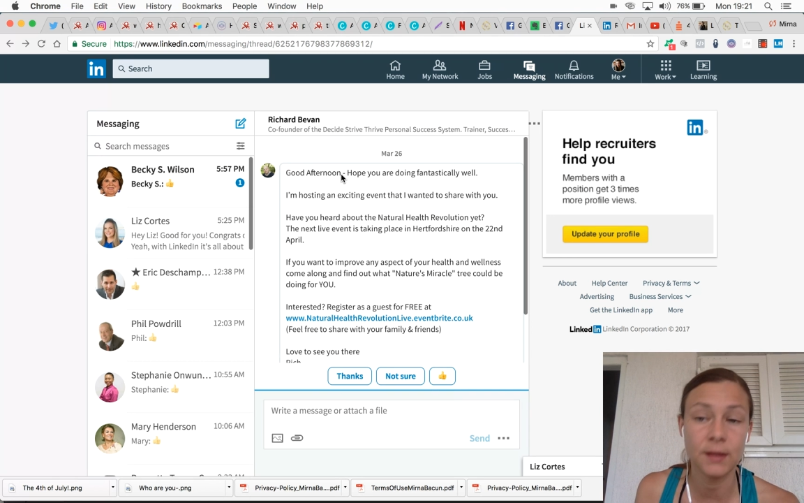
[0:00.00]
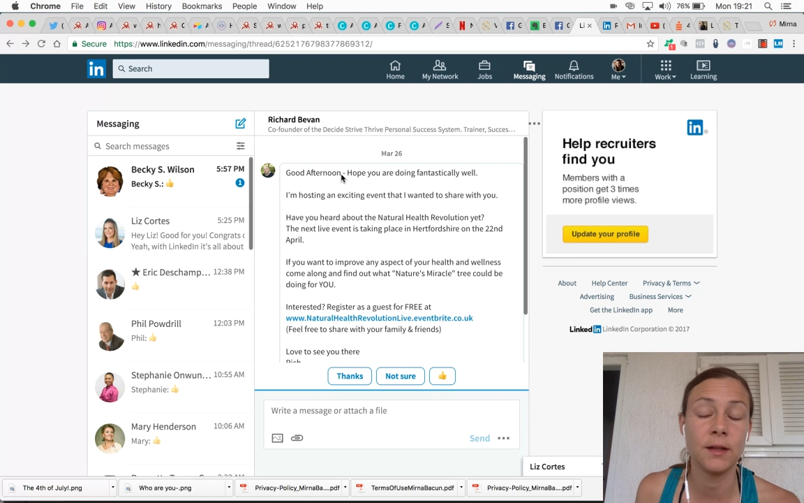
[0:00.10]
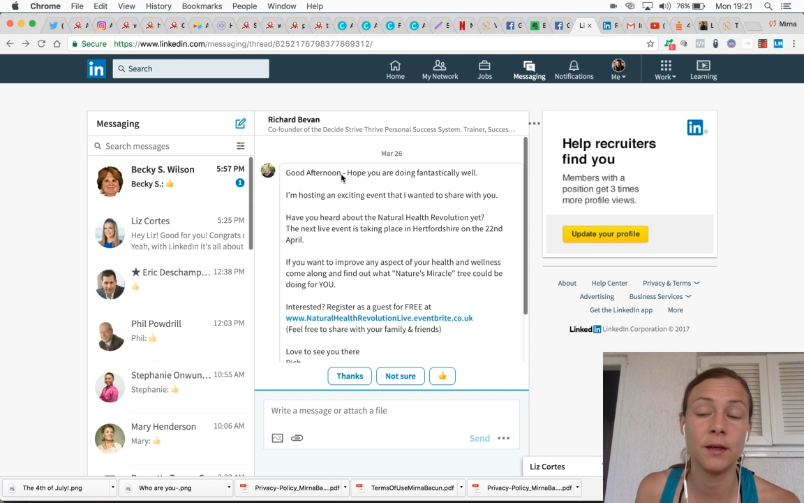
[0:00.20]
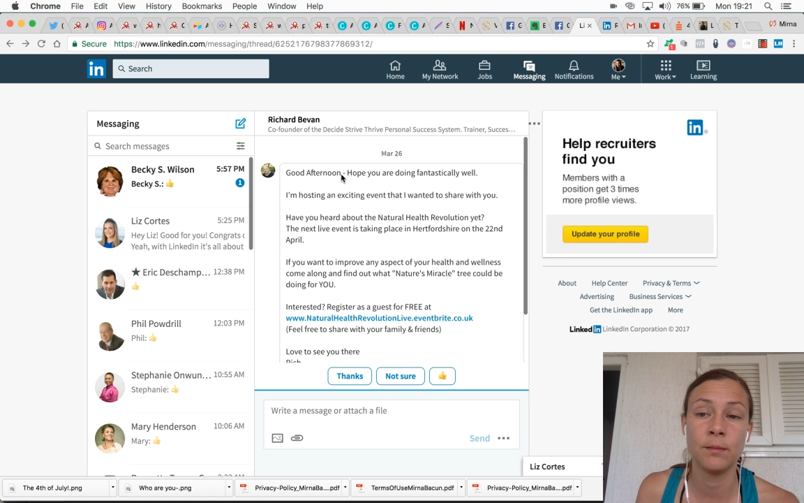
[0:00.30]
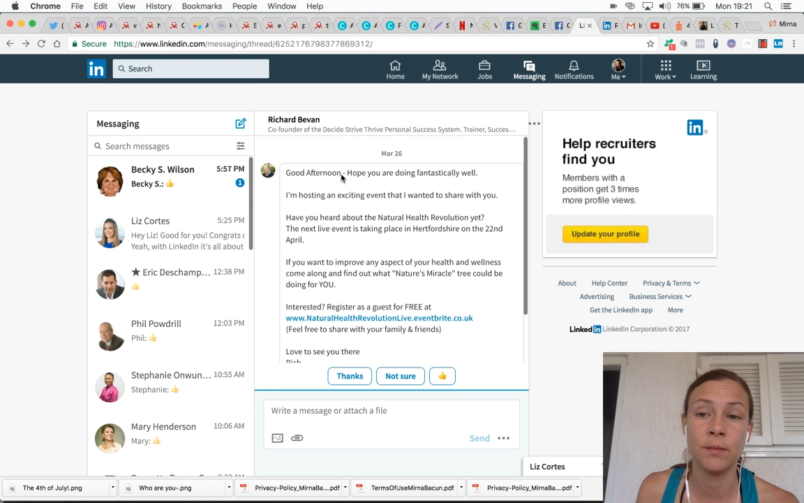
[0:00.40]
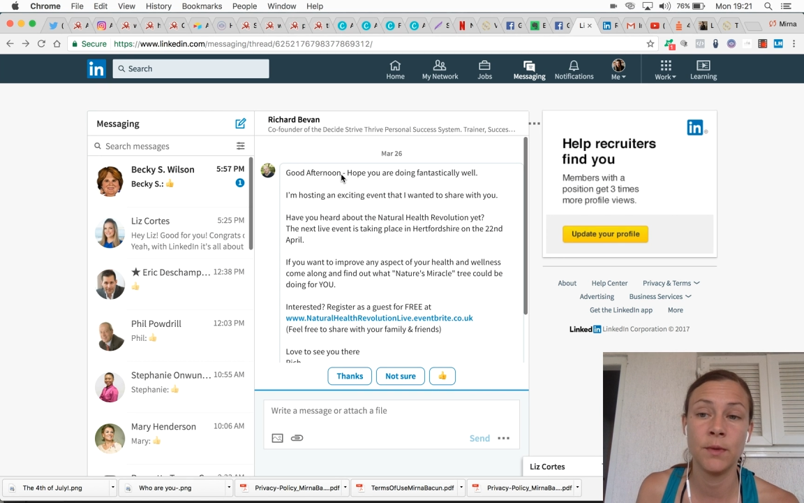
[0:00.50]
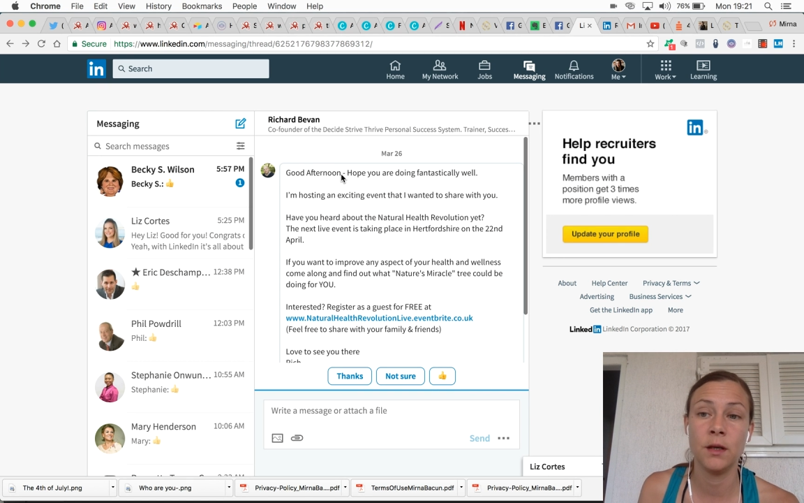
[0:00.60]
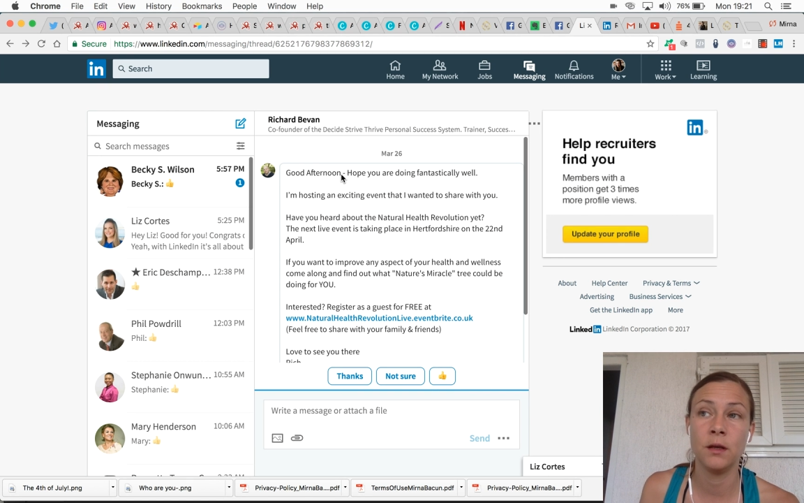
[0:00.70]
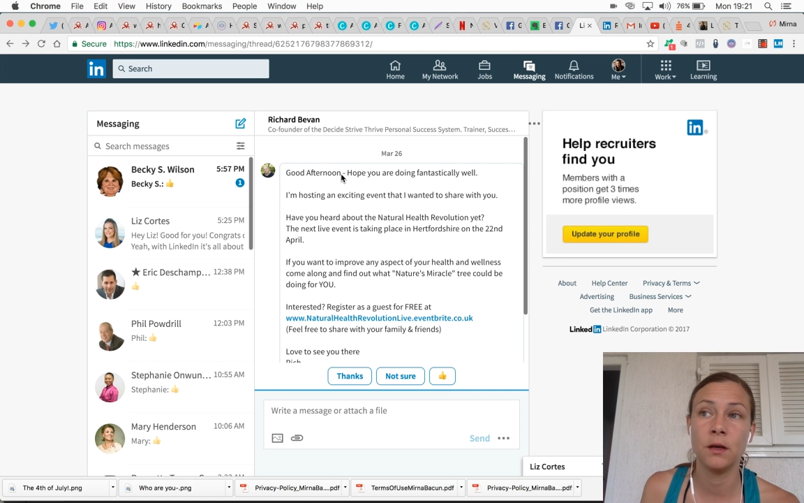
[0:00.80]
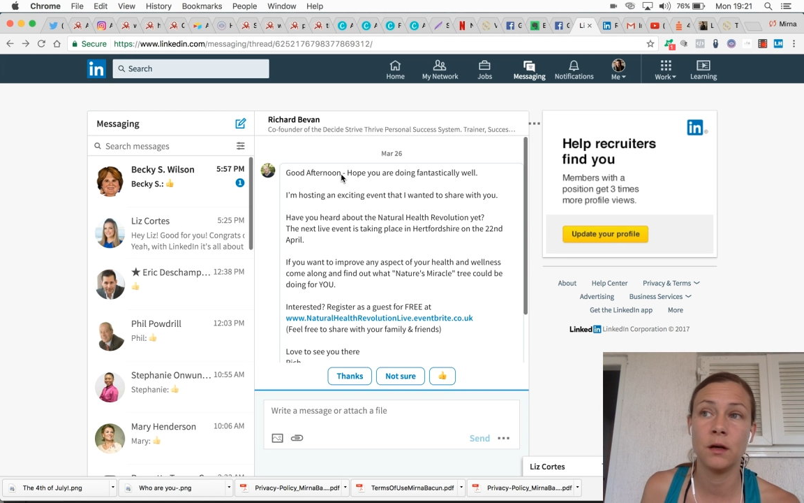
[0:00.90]
sending
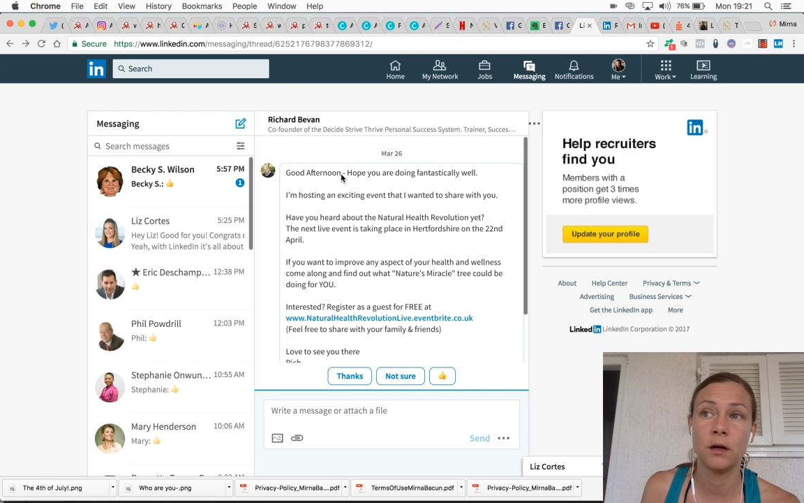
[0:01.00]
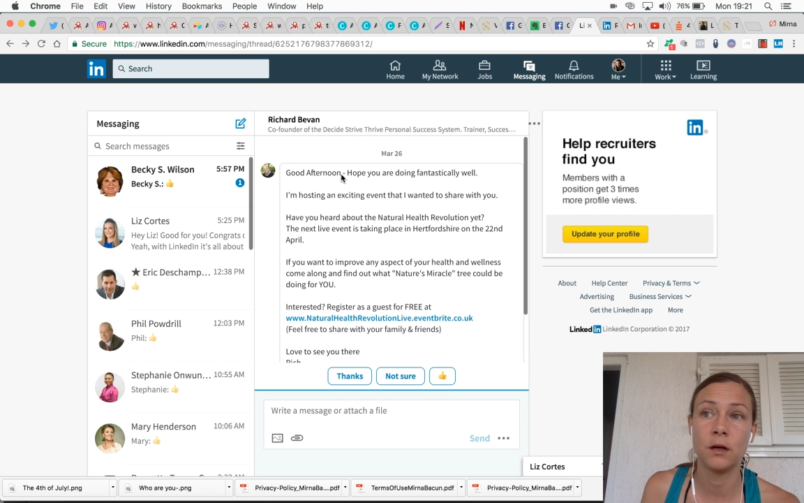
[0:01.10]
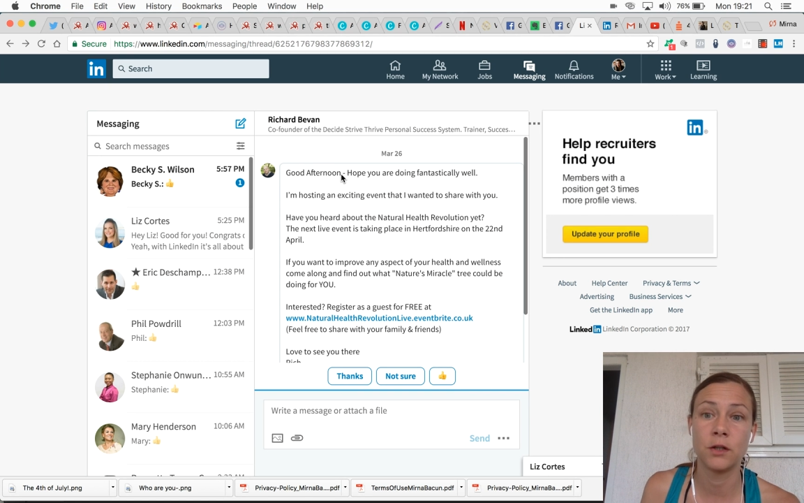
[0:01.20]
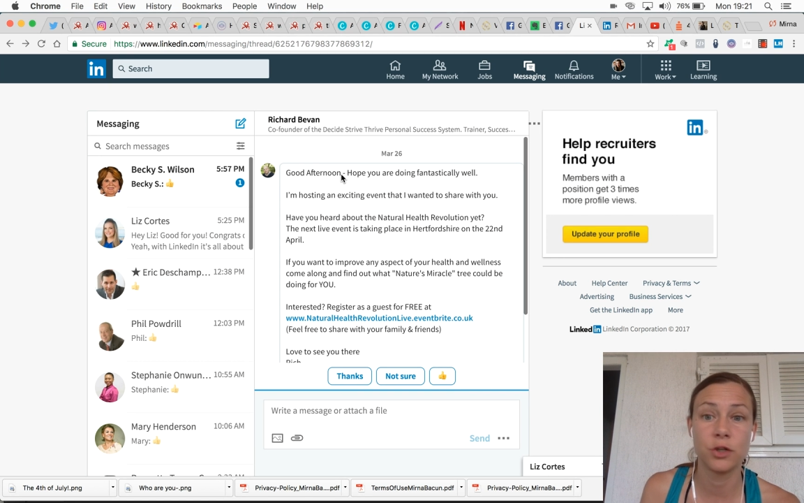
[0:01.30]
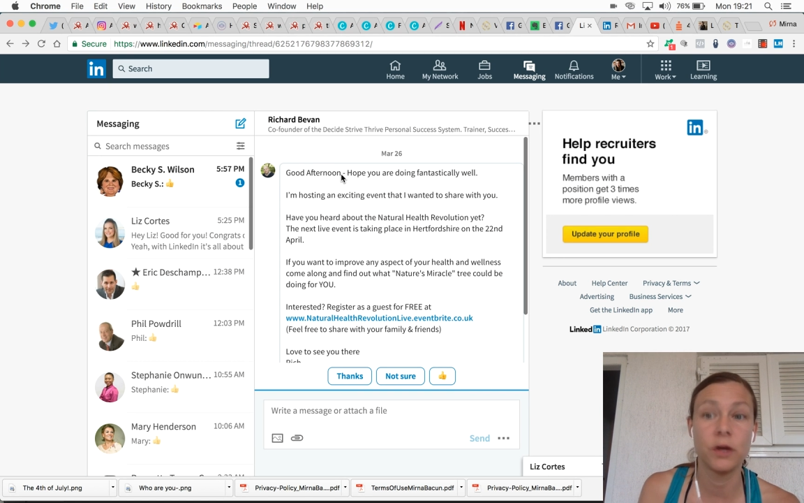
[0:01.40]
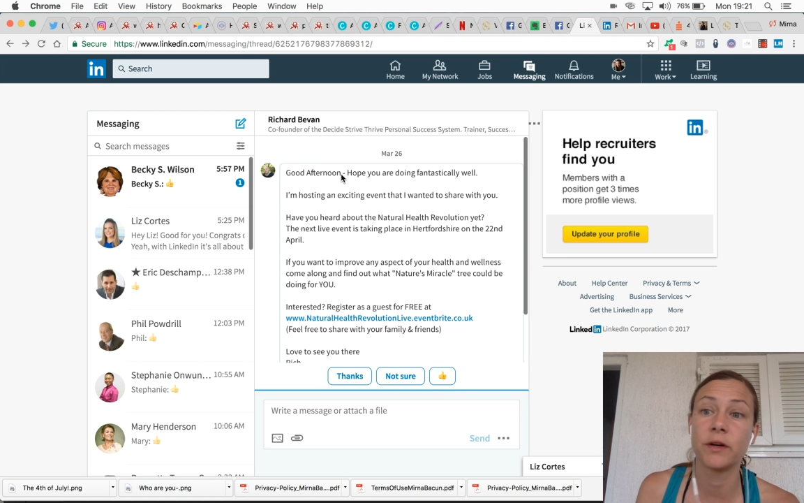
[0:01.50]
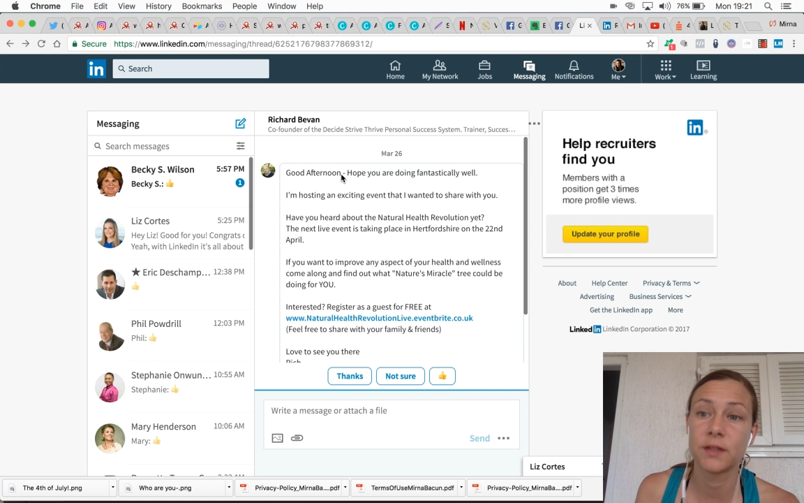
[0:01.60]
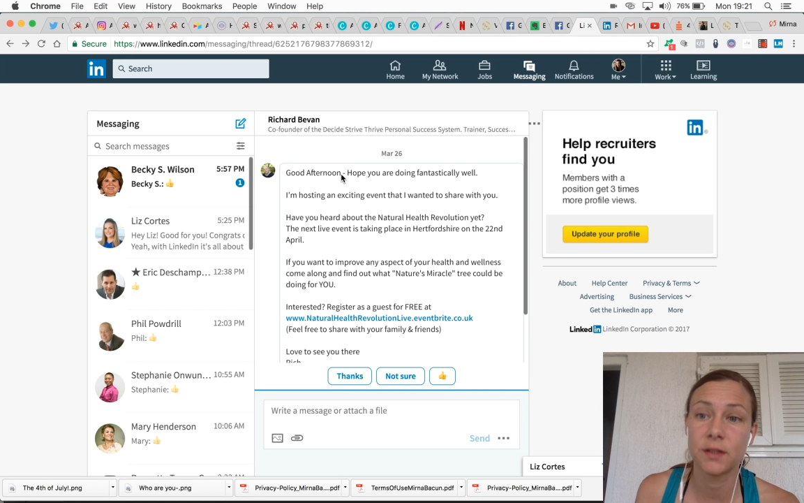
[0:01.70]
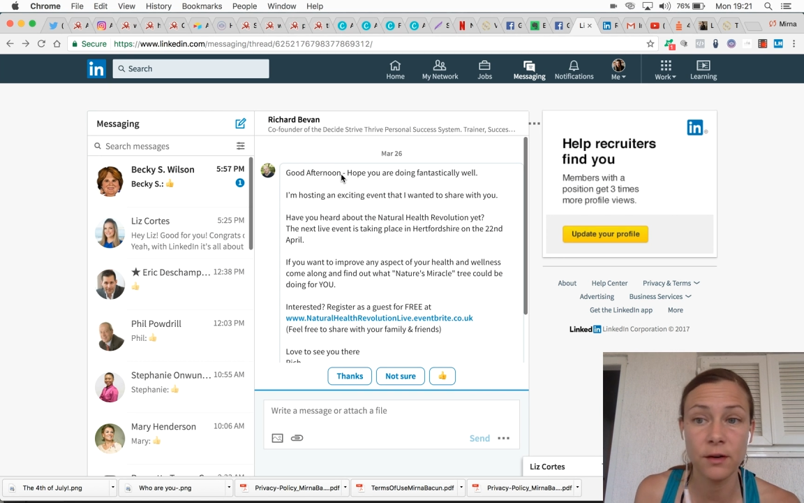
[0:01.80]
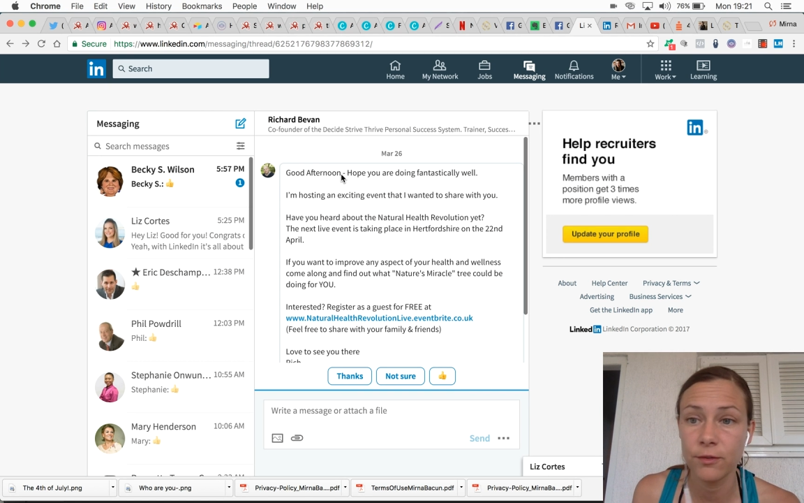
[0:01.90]
me
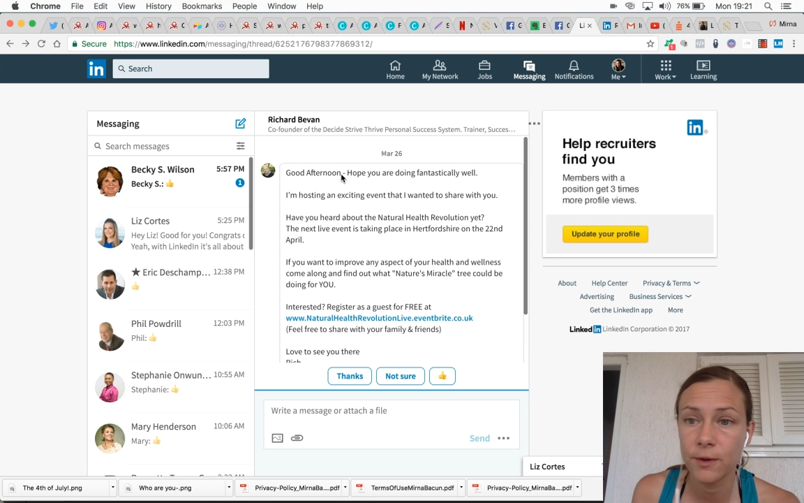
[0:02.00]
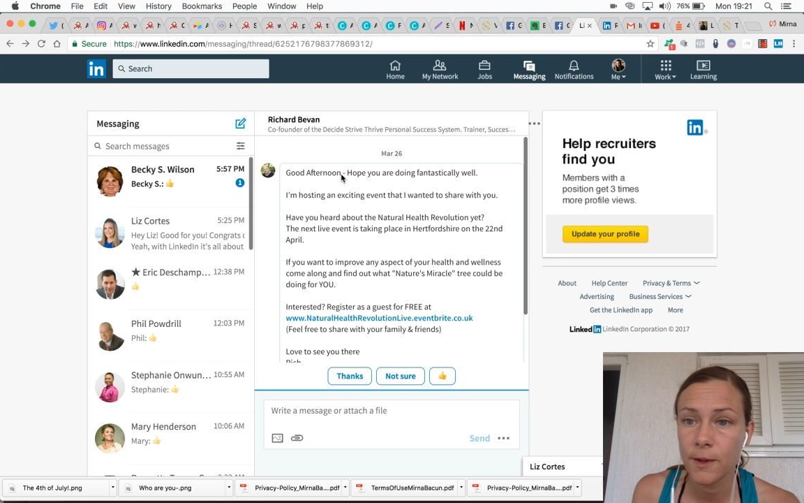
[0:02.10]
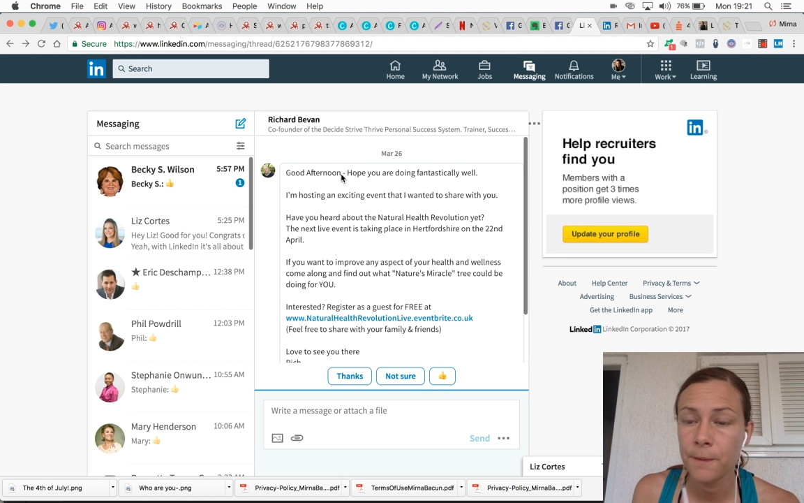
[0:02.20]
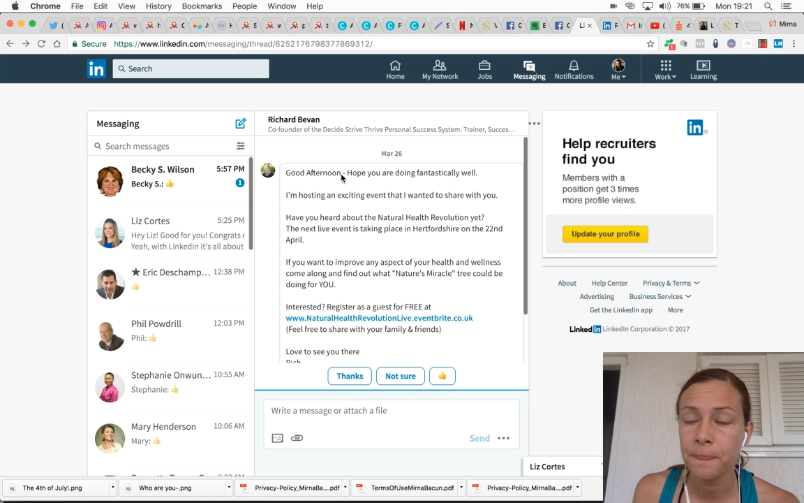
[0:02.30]
generic stuff.